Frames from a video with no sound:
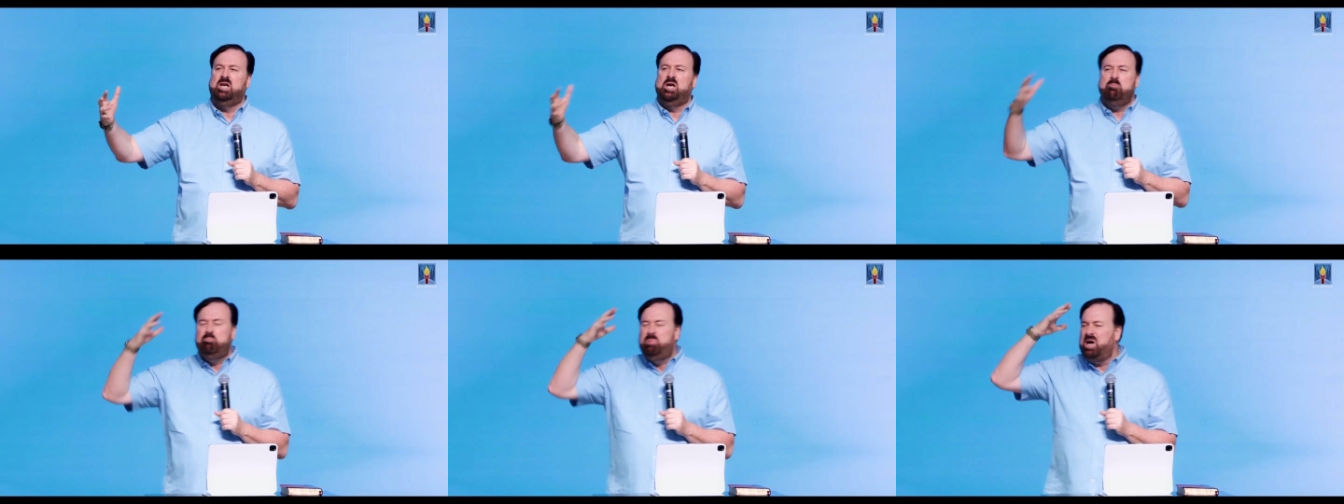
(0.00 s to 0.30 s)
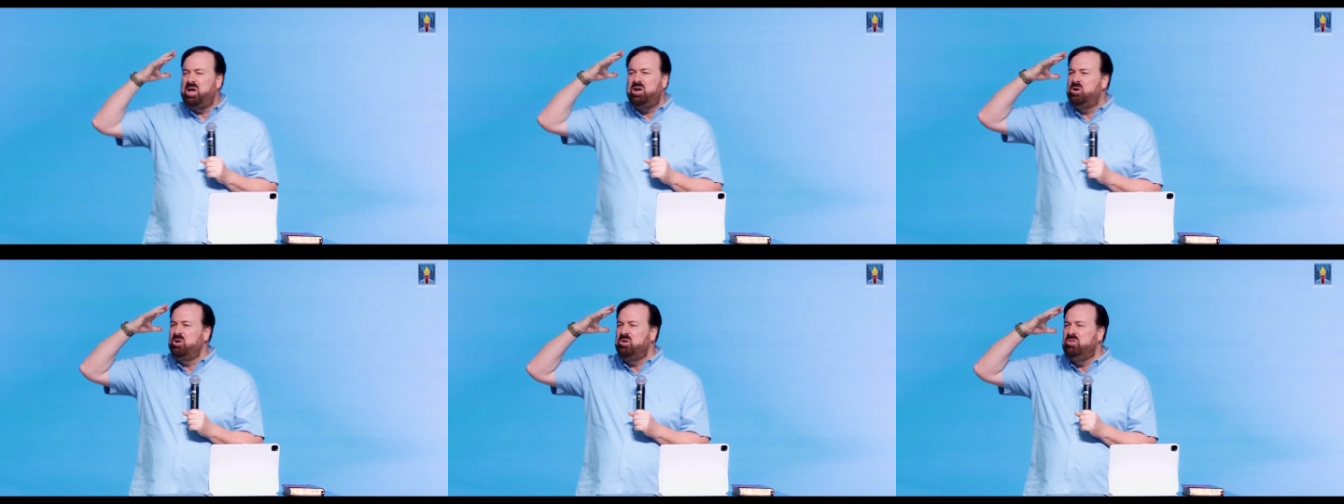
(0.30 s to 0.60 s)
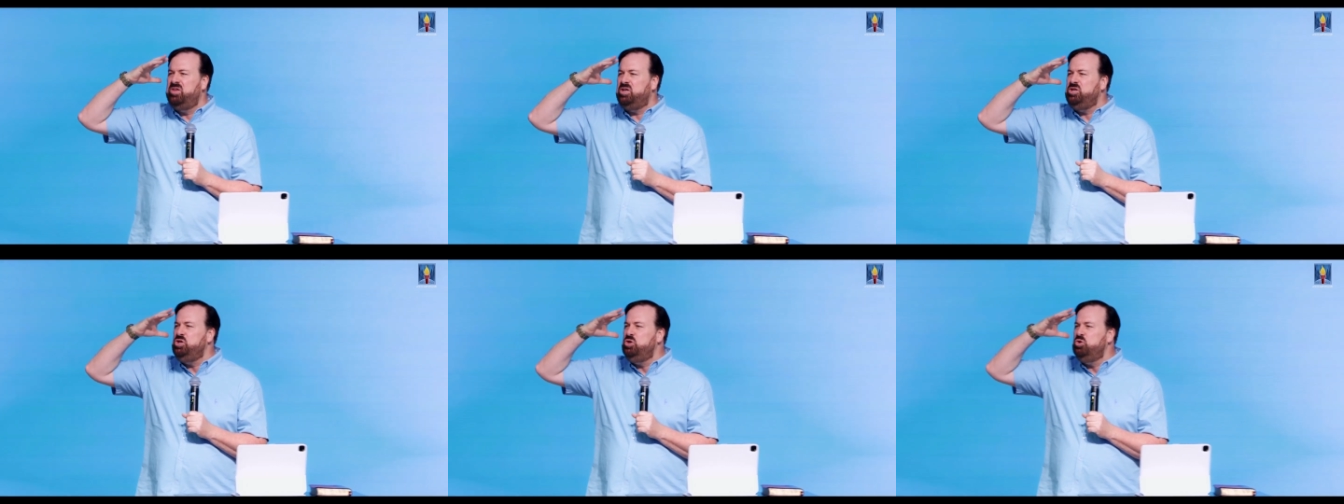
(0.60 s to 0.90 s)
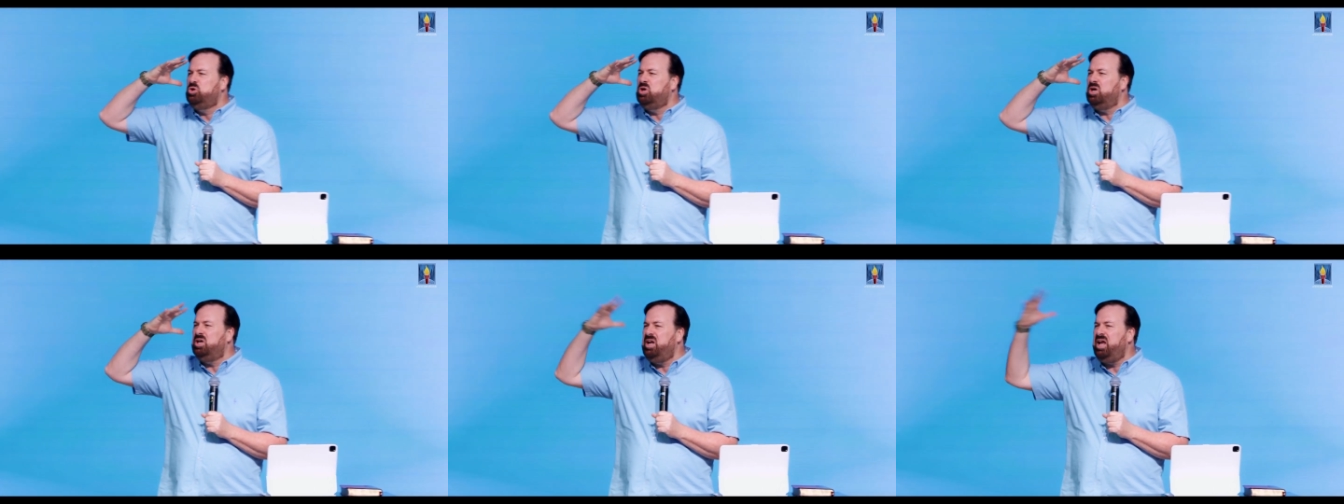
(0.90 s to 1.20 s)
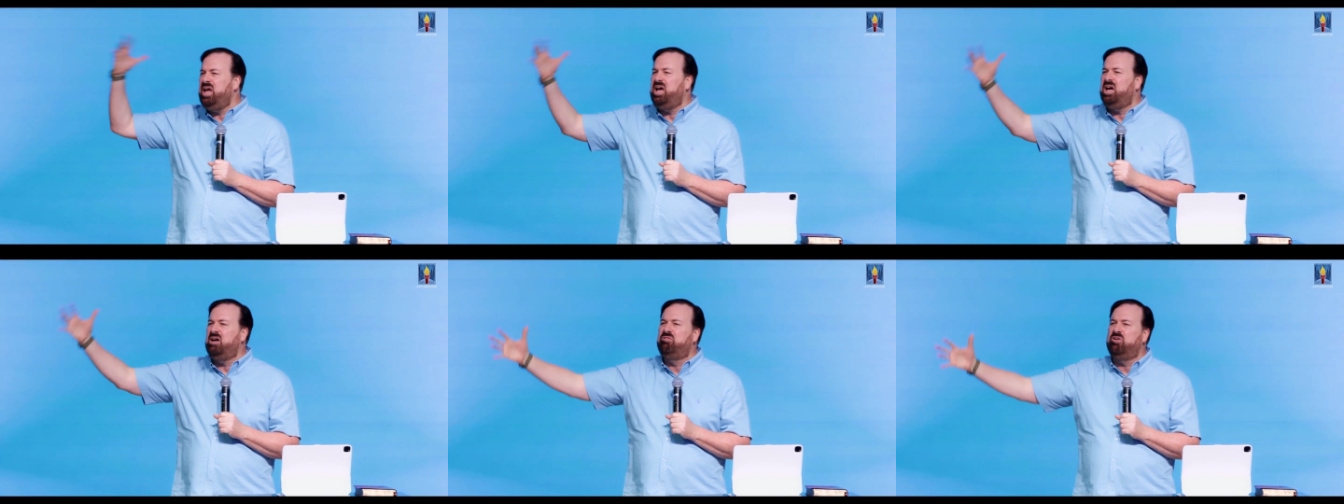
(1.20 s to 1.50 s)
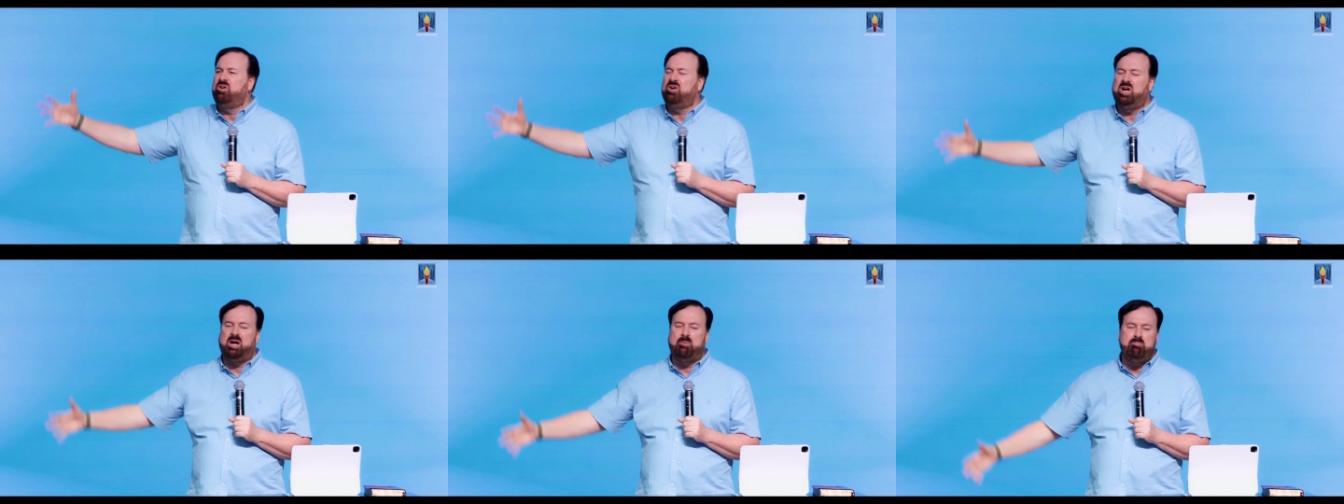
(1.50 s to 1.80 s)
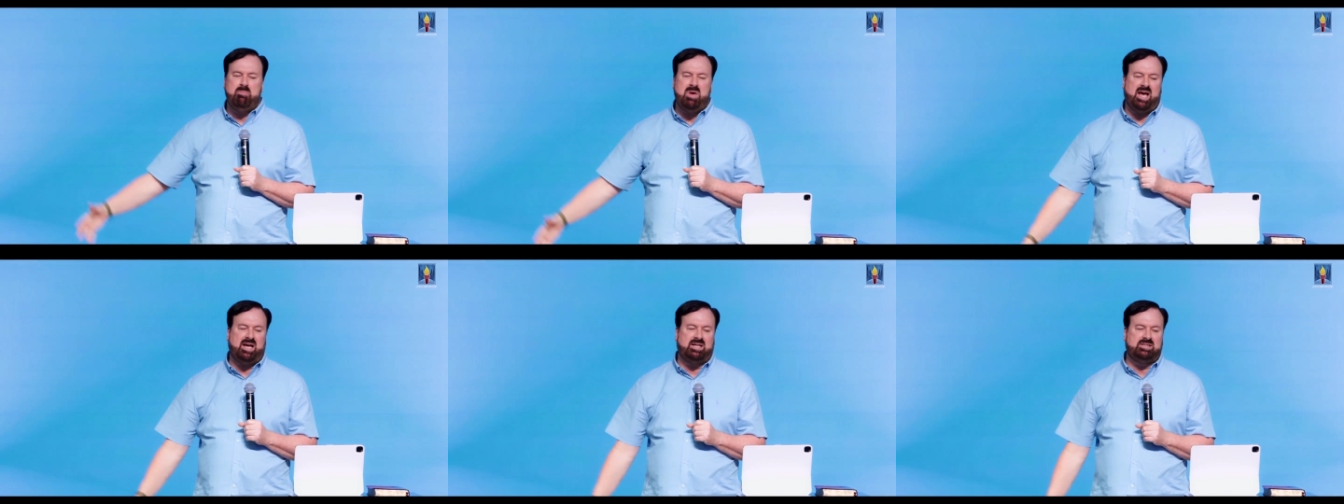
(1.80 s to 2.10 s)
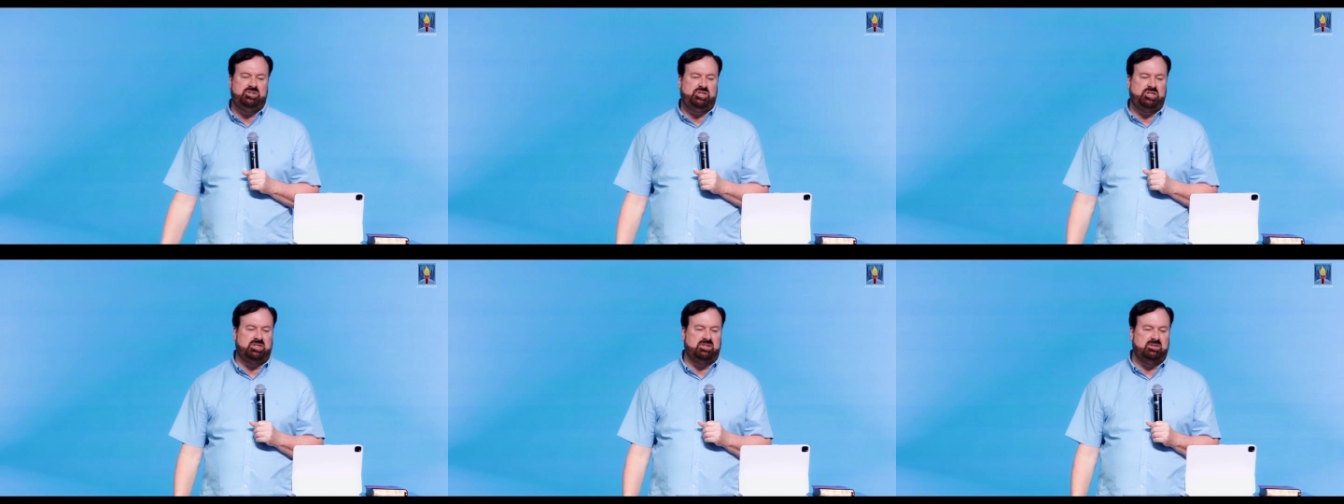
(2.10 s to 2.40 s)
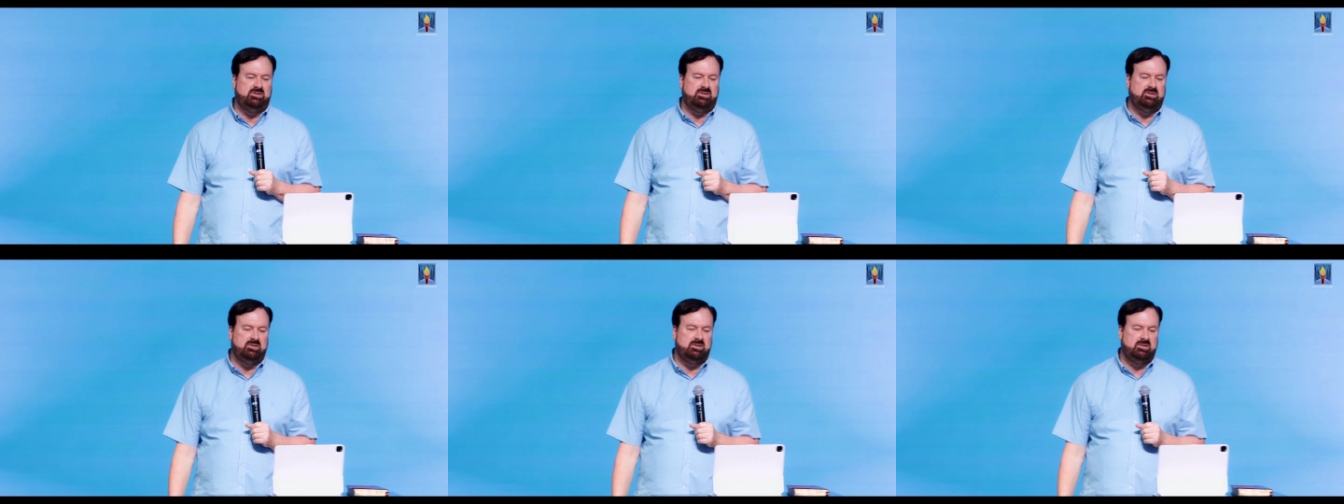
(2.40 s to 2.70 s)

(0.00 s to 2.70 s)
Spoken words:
better than you could ever imagine.